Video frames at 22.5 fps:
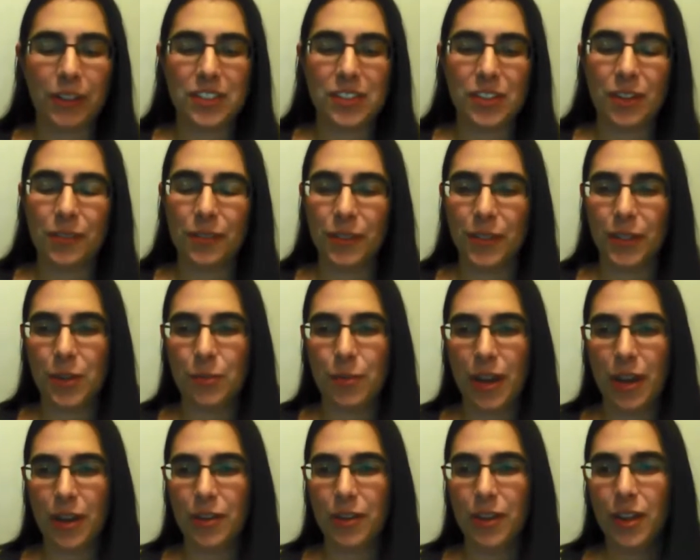So I've learned
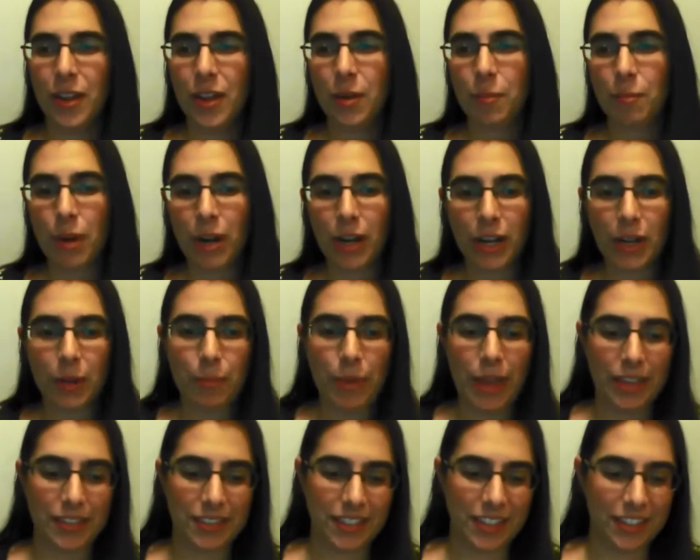about market
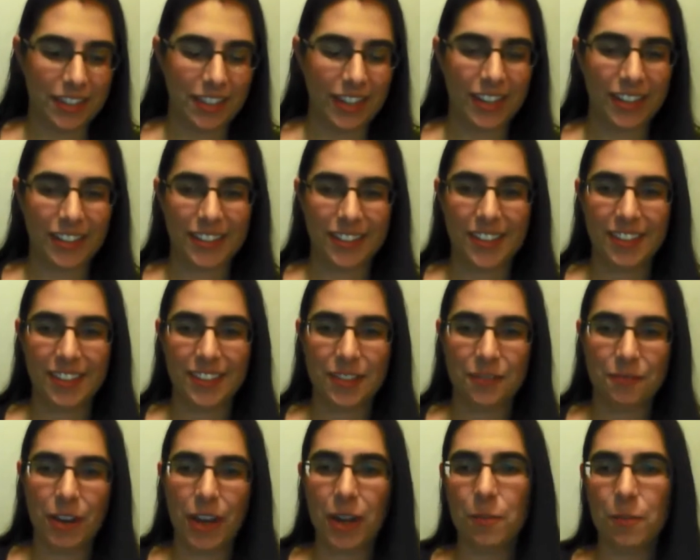basket analysis
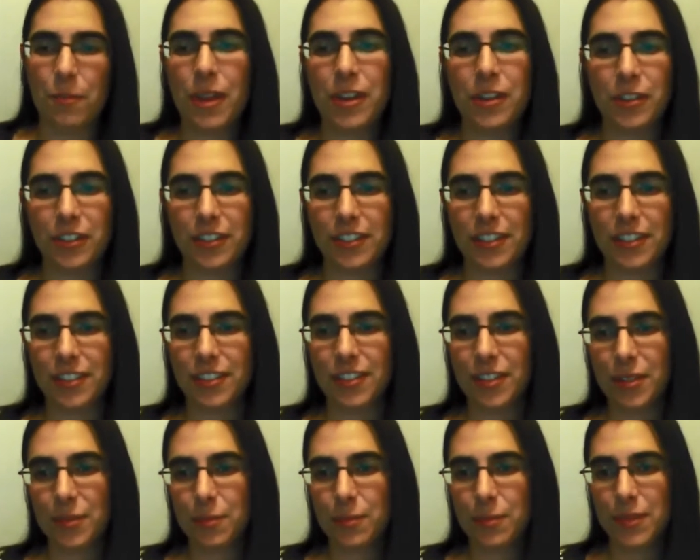and recommender
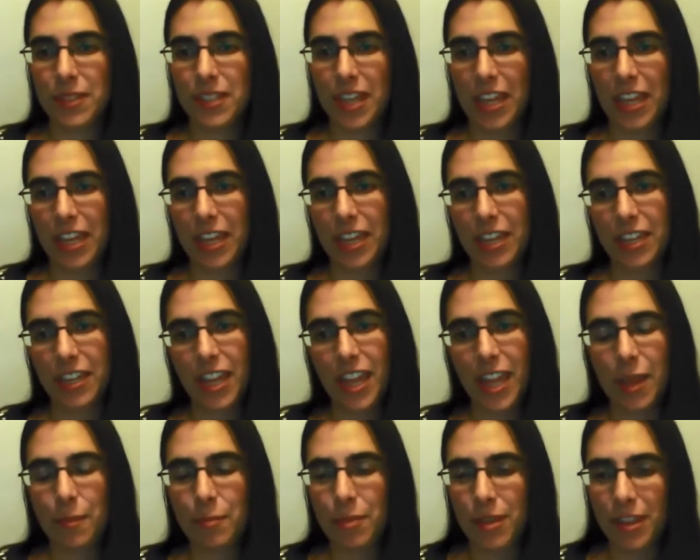systems and
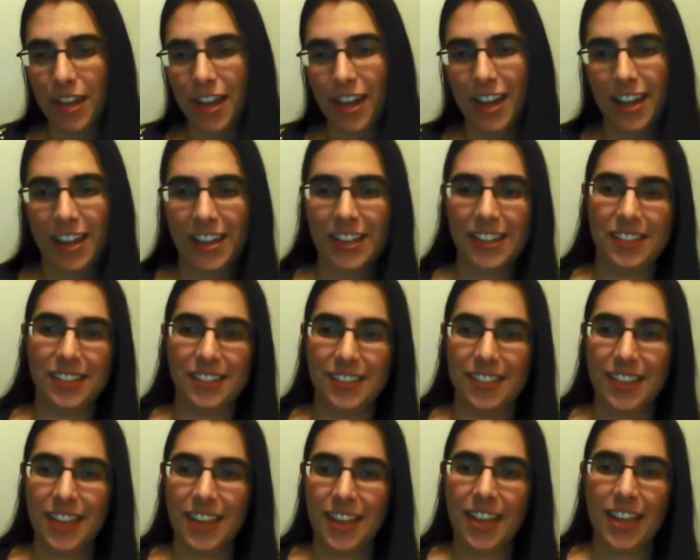
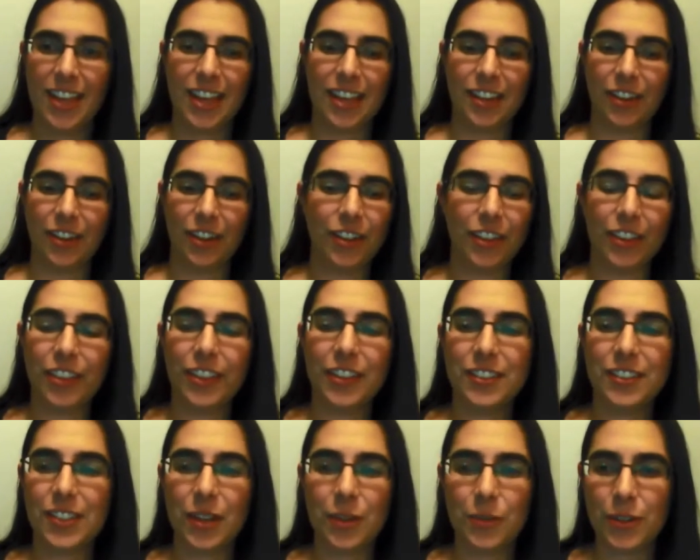APIs and all the
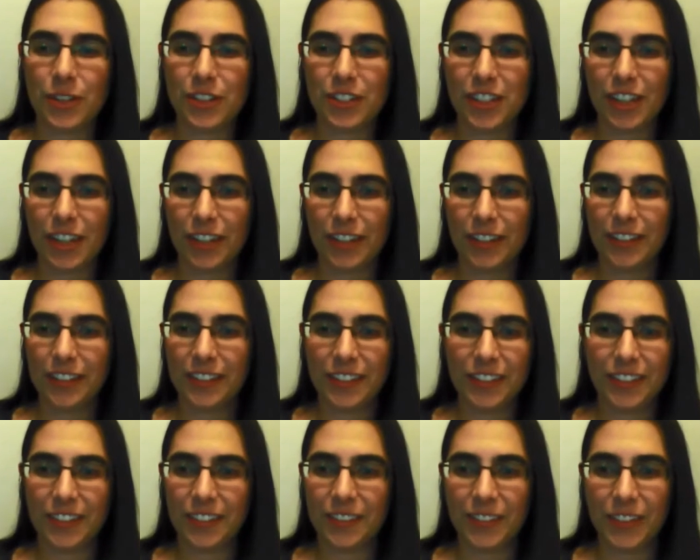things I wish I
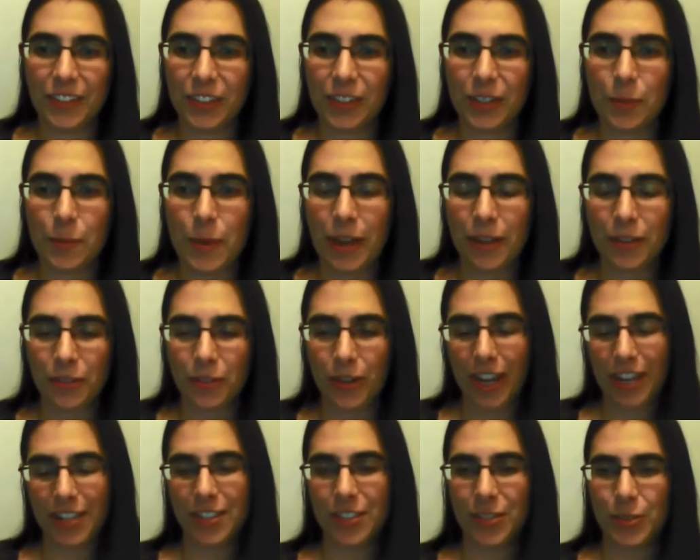could have learned about in
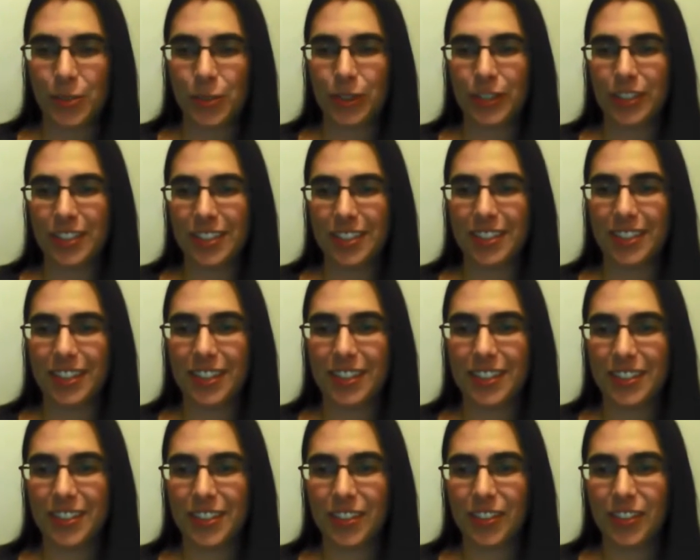grad school and didn't
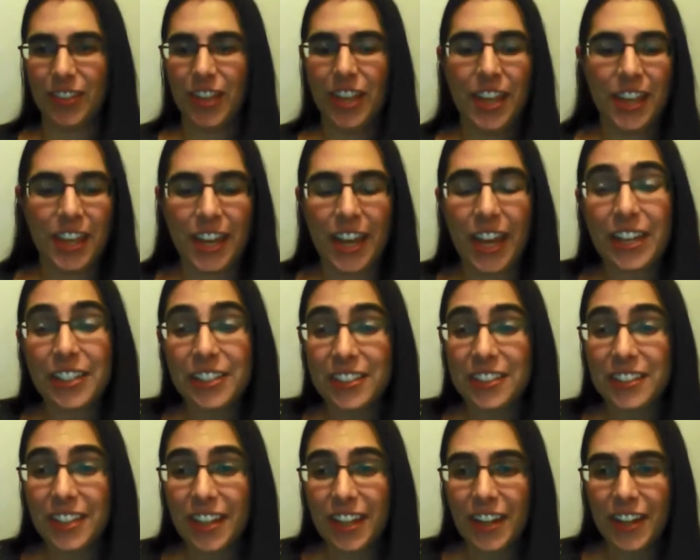get to. And
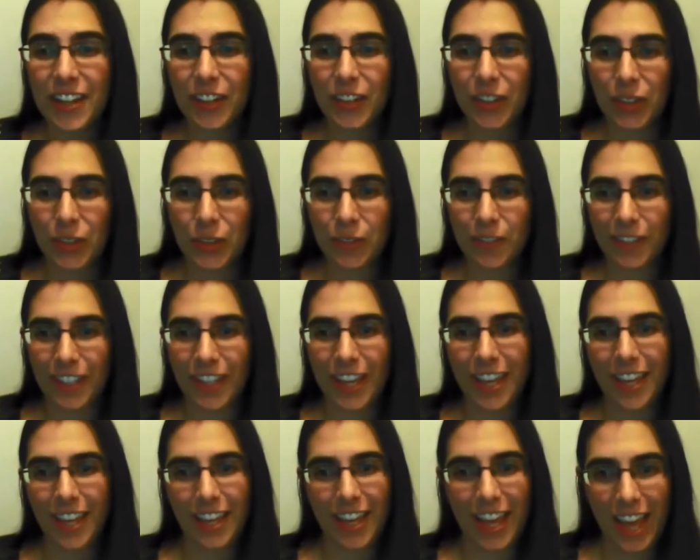actually now
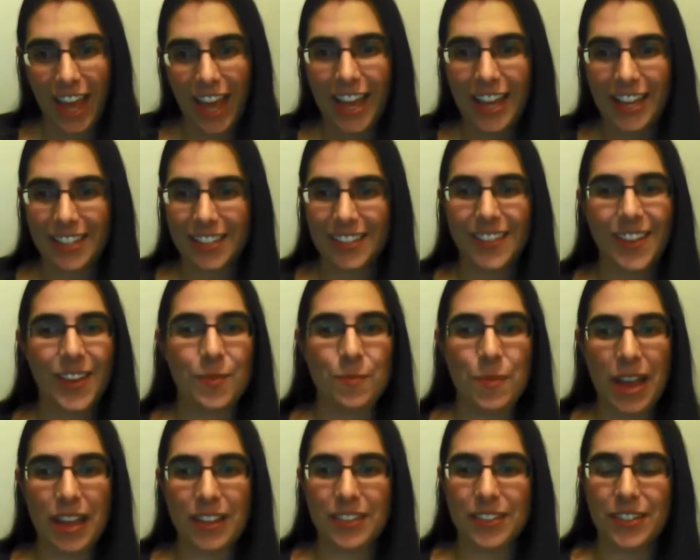UVA has a
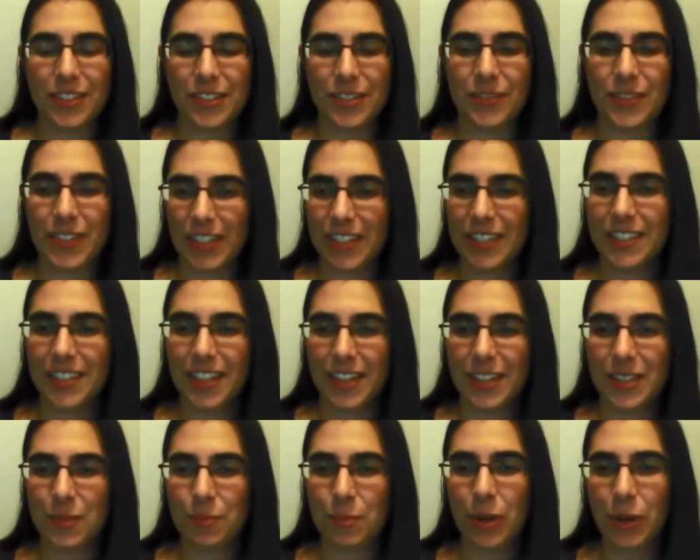Masters of Data
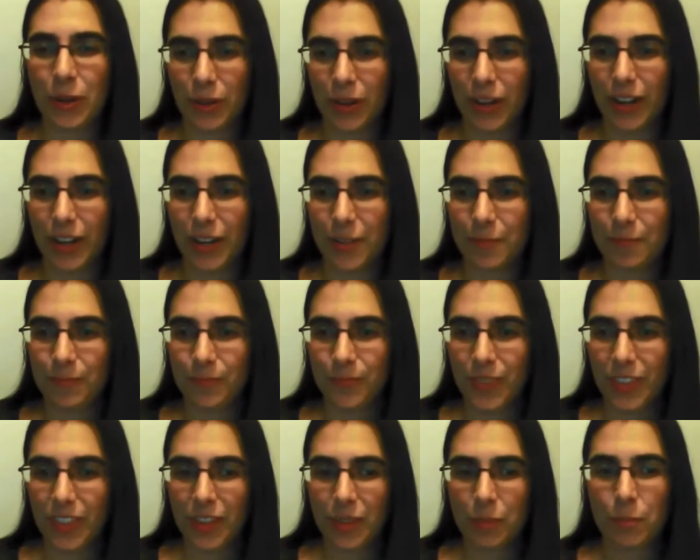Science program,
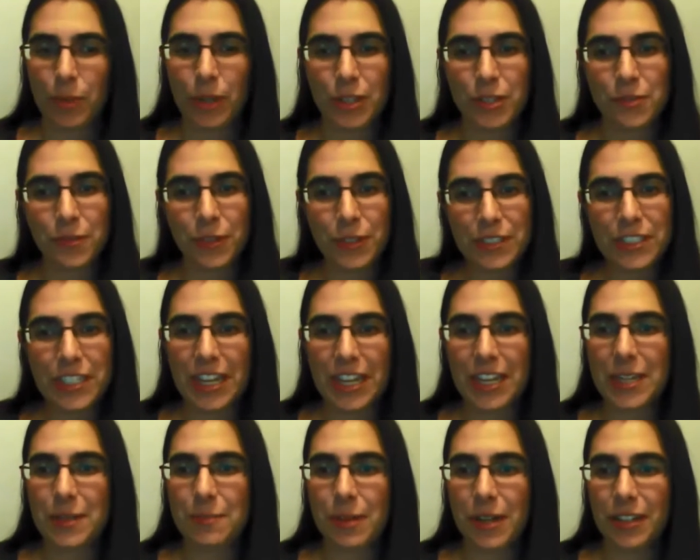but it's
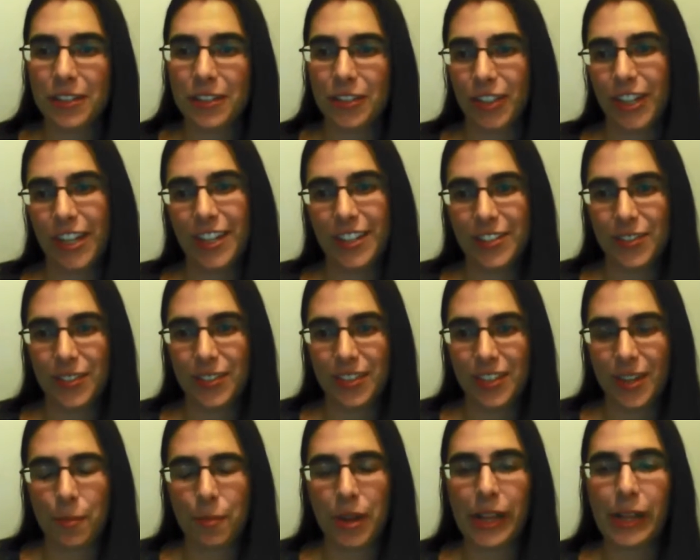full-time on grounds,
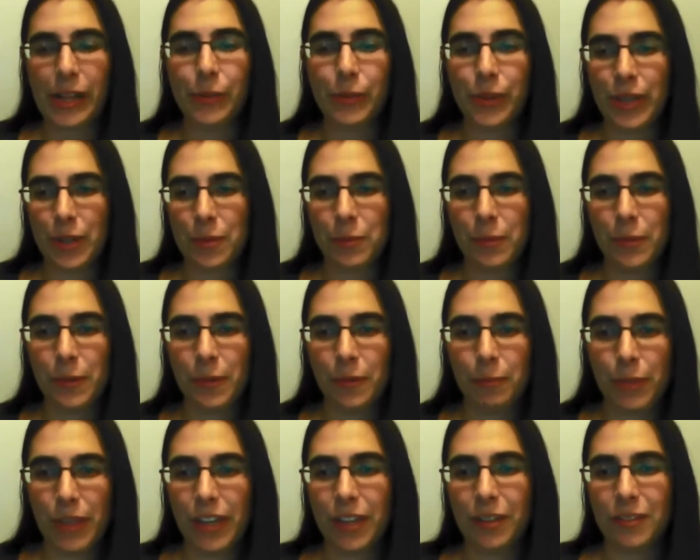which I probably wouldn't
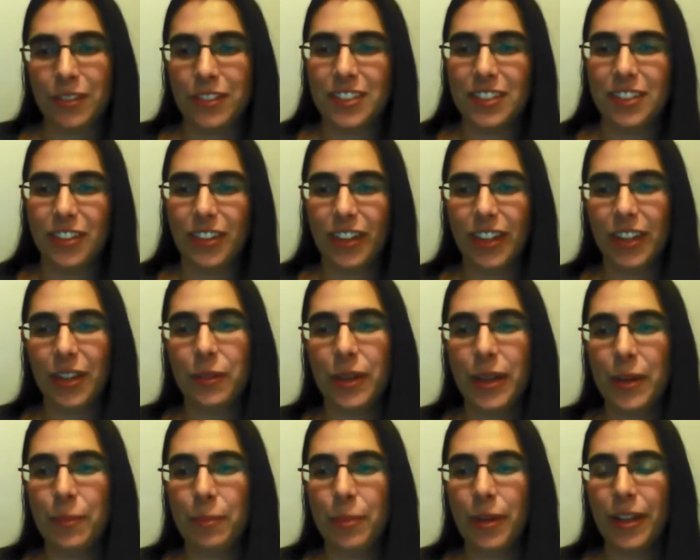have been able to do
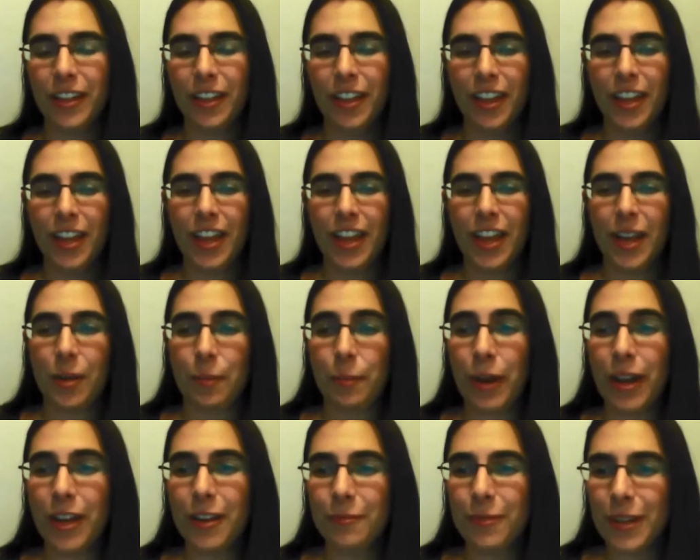anyway, but I
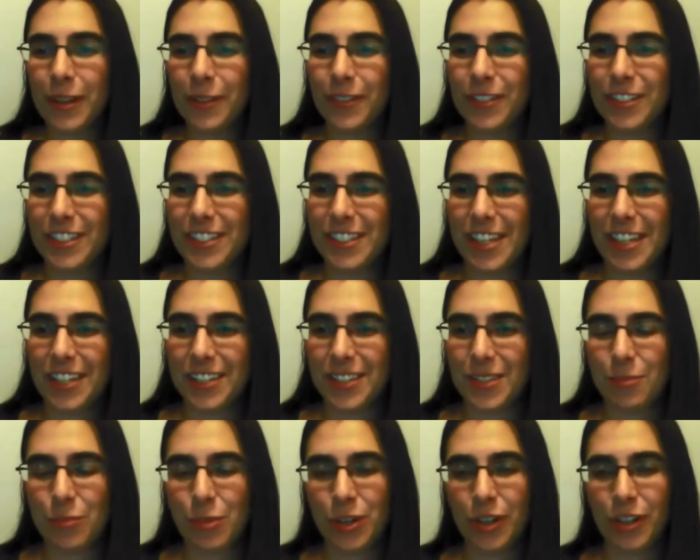might have been able to take
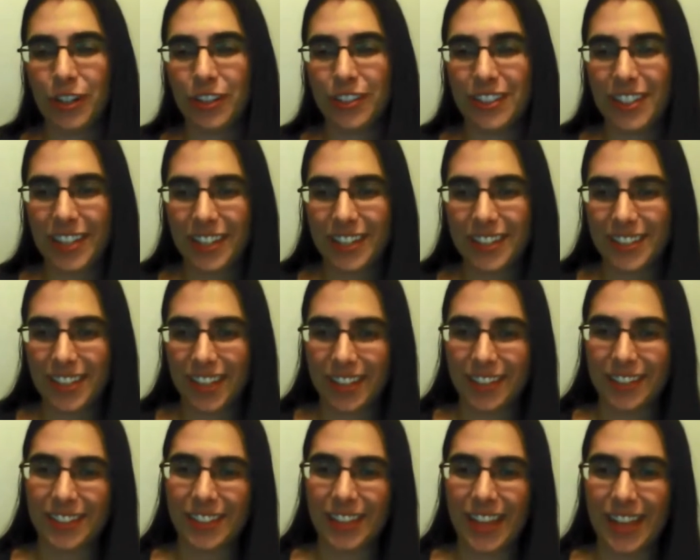some more data
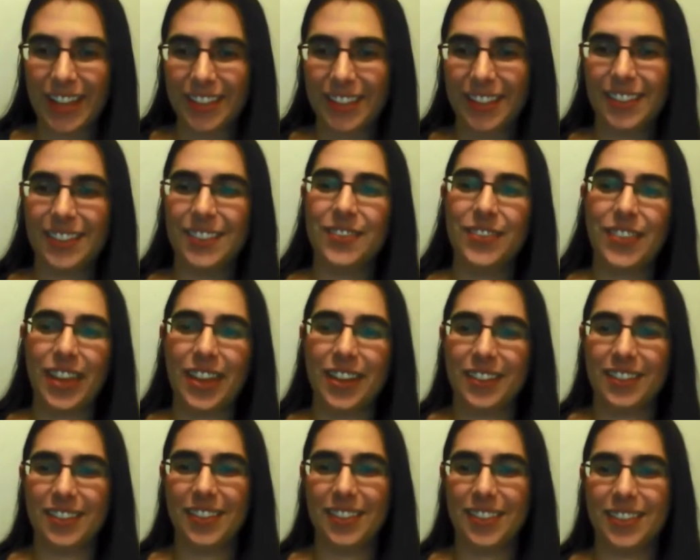science classes if that
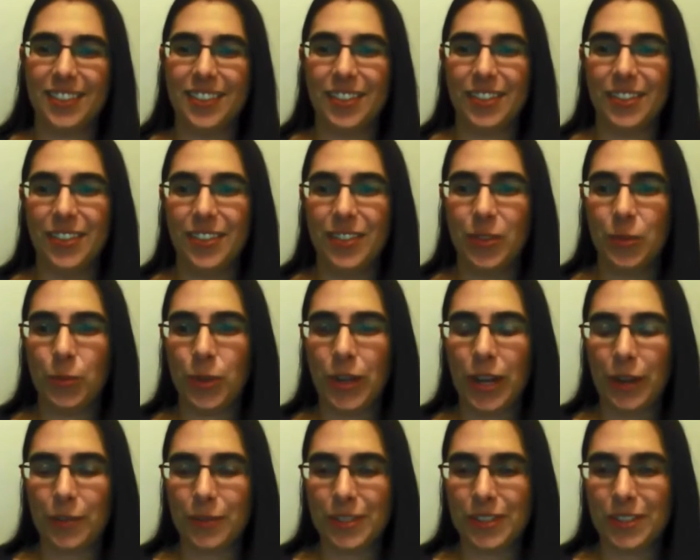existed when
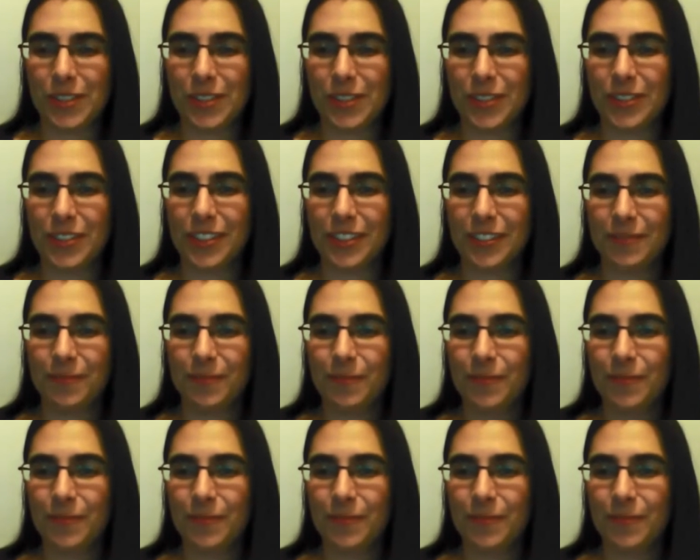I was a student.